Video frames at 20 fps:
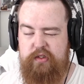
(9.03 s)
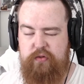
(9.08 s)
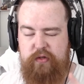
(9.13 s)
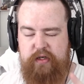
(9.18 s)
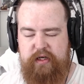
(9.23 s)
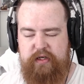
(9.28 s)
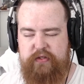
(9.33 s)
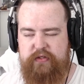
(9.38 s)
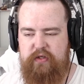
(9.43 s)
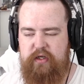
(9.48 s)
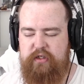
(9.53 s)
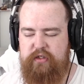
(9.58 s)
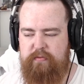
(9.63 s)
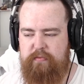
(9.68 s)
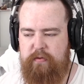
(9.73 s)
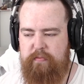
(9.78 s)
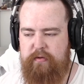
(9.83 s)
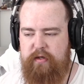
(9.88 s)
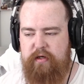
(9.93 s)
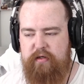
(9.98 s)
So yes, it's
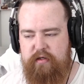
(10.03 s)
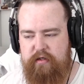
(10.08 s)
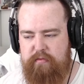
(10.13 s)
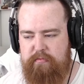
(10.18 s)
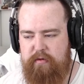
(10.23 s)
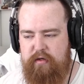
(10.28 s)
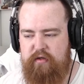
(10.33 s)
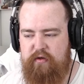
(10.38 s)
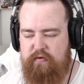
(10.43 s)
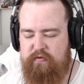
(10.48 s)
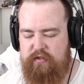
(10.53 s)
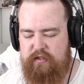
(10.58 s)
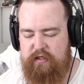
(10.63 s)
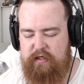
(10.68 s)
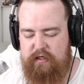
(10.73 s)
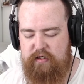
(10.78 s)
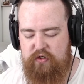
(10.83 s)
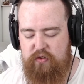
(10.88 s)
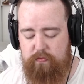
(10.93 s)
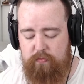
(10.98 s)
probably a further
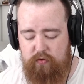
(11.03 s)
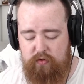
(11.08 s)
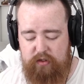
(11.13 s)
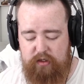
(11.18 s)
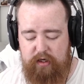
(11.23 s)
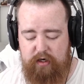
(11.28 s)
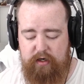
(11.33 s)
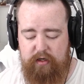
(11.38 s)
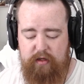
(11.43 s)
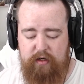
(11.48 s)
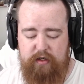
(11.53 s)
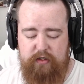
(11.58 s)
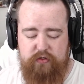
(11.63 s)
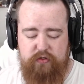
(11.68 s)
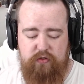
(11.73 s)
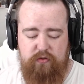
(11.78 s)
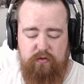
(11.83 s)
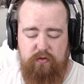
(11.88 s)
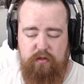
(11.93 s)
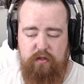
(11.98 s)
strength most likely.
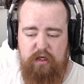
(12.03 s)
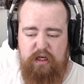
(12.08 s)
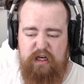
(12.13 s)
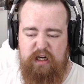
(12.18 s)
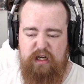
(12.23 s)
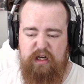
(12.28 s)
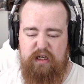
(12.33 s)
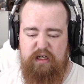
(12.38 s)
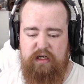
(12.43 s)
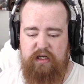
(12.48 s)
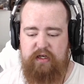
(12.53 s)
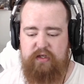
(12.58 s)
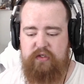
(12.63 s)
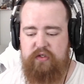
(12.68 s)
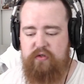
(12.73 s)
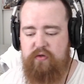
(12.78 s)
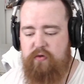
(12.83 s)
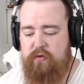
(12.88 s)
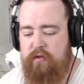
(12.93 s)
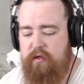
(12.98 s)
So yes,
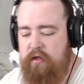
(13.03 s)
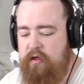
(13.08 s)
so